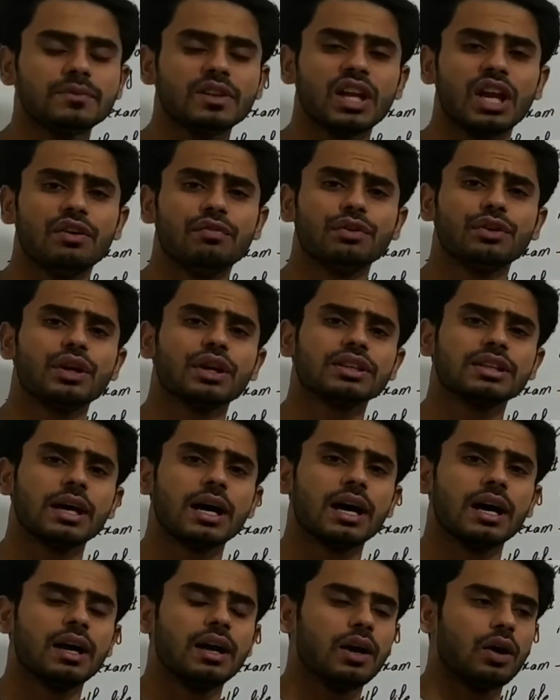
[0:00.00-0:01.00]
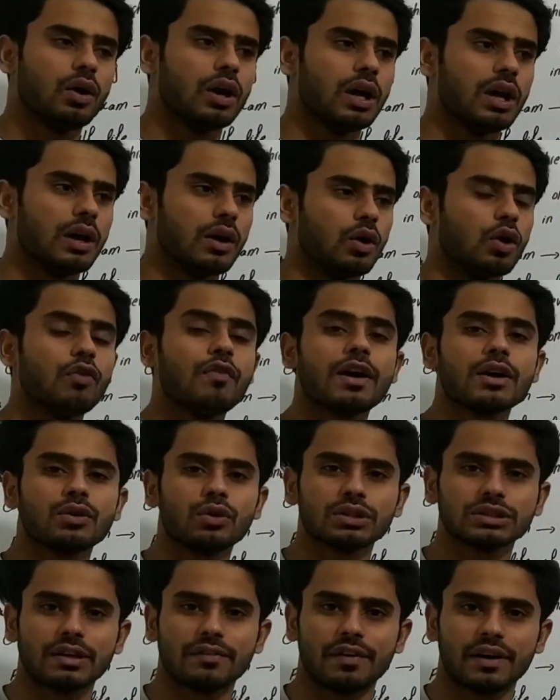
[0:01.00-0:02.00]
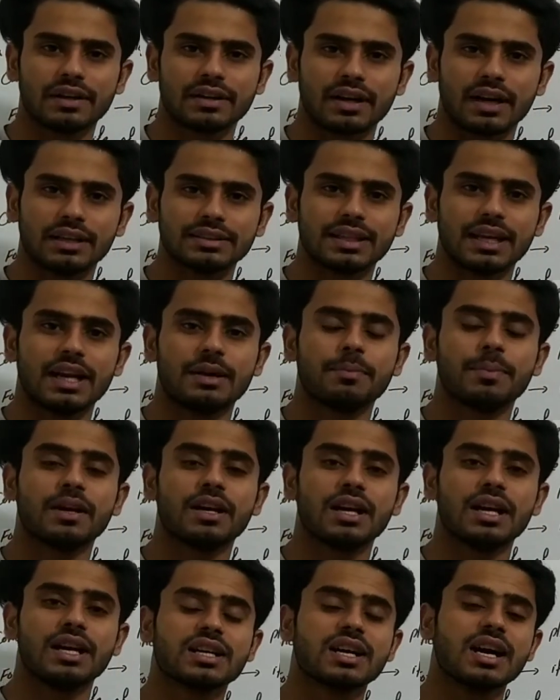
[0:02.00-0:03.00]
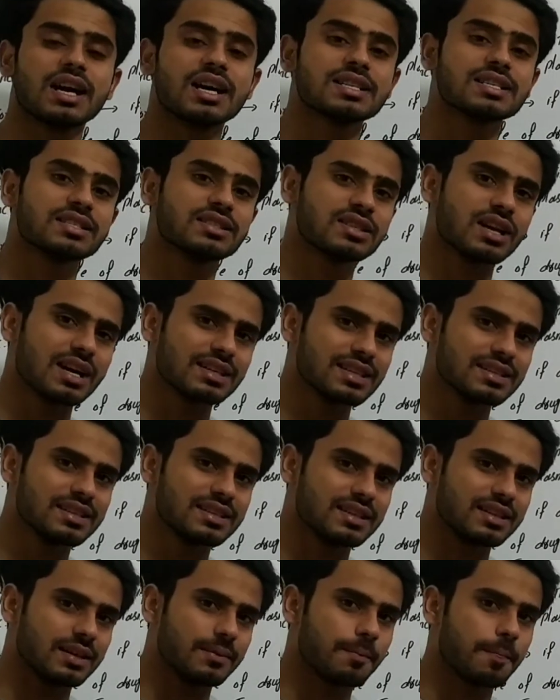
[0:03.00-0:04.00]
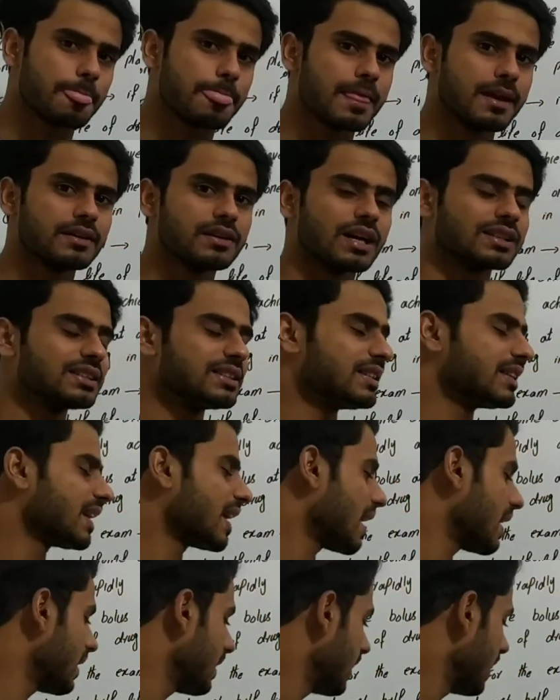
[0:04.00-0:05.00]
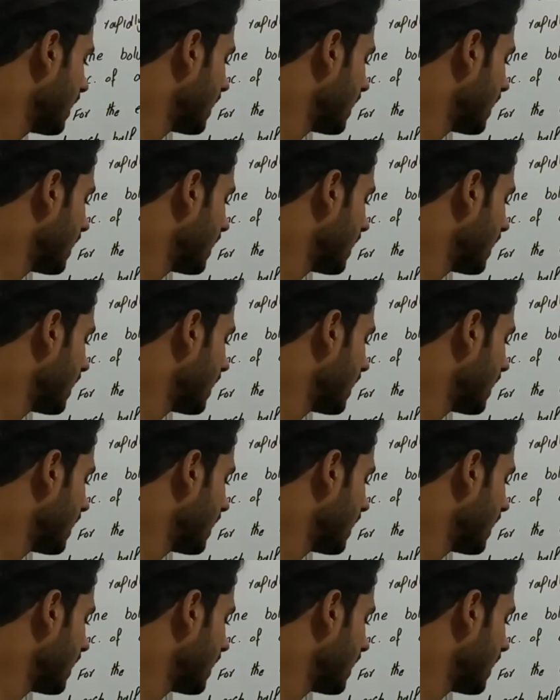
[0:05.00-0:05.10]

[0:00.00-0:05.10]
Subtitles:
if you take the overdose of a drug, then causes toxicity. Toxicity can